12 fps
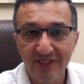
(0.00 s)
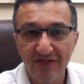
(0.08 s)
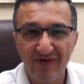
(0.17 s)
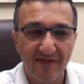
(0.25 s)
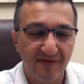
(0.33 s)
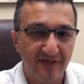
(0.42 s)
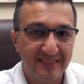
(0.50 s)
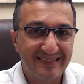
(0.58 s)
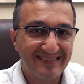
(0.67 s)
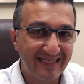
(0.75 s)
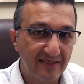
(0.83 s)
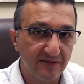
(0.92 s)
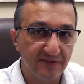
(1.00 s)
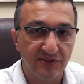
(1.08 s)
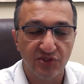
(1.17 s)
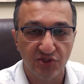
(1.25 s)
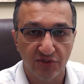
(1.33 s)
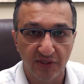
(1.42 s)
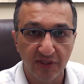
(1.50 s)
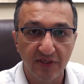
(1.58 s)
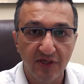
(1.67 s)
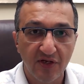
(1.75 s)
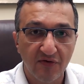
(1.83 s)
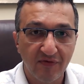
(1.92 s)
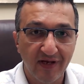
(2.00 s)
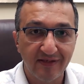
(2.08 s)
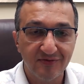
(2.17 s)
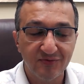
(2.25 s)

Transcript: rather than a sales journey, right?